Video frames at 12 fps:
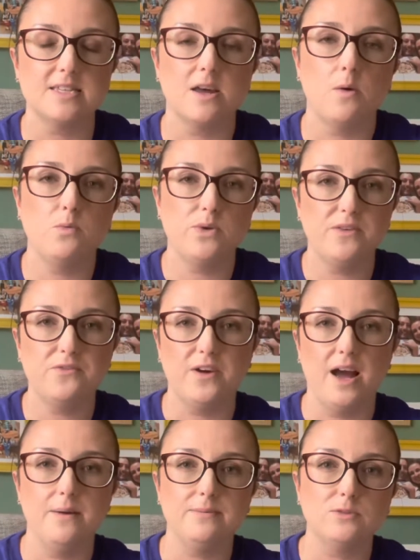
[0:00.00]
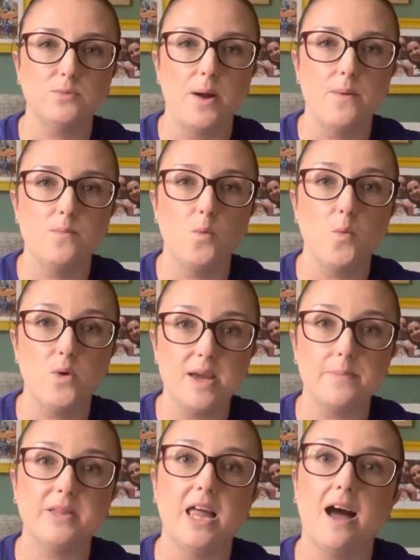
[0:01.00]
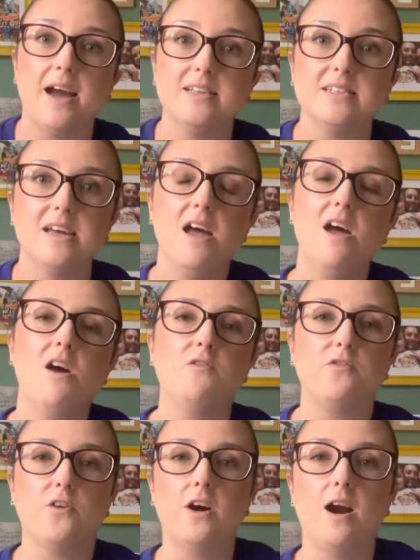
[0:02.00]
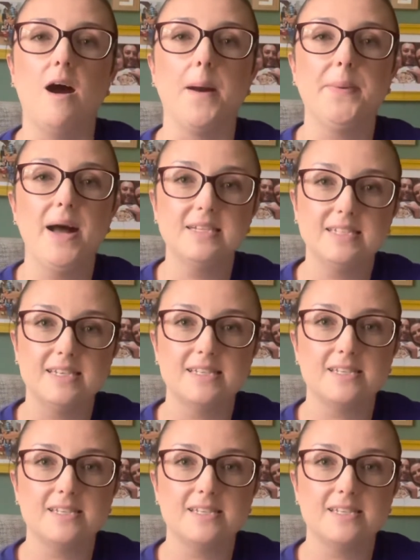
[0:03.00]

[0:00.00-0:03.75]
that we found when we applied for our passes.